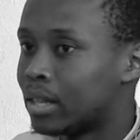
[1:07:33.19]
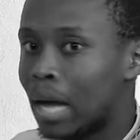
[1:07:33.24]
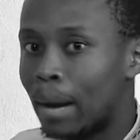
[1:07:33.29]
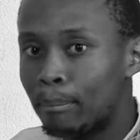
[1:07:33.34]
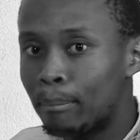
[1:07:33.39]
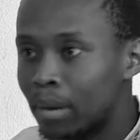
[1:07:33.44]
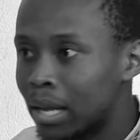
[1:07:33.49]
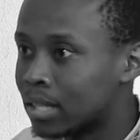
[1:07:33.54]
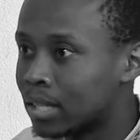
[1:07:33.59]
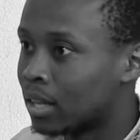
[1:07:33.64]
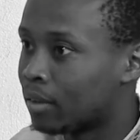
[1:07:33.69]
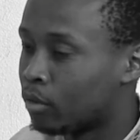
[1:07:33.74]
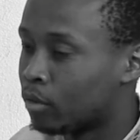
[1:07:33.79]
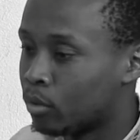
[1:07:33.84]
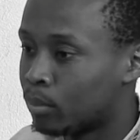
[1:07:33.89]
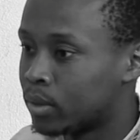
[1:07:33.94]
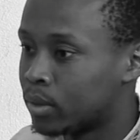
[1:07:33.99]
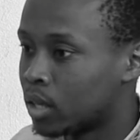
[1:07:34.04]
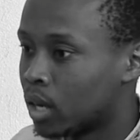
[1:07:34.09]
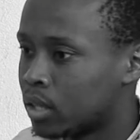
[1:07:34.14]
There are places that have
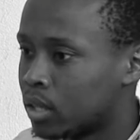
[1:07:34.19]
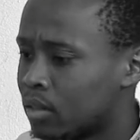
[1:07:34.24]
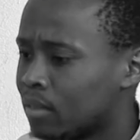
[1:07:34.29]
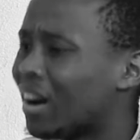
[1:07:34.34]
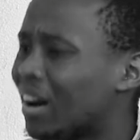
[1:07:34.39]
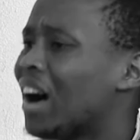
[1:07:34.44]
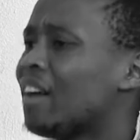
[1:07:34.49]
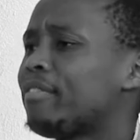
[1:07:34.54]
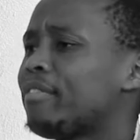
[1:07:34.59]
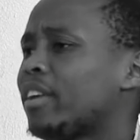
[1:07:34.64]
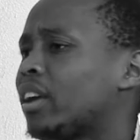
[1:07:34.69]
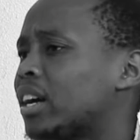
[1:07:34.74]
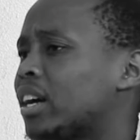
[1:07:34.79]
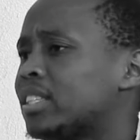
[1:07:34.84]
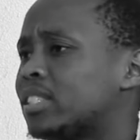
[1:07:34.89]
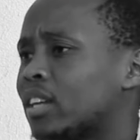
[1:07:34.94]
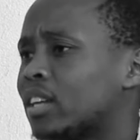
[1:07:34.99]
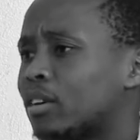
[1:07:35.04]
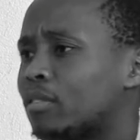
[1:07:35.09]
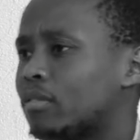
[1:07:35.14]
not been touched. Africa
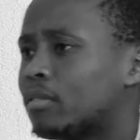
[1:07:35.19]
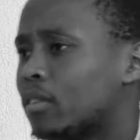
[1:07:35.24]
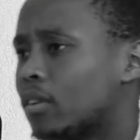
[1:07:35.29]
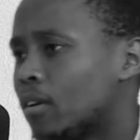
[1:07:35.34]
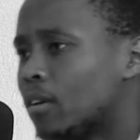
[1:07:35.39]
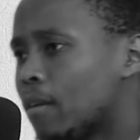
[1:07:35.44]
itself.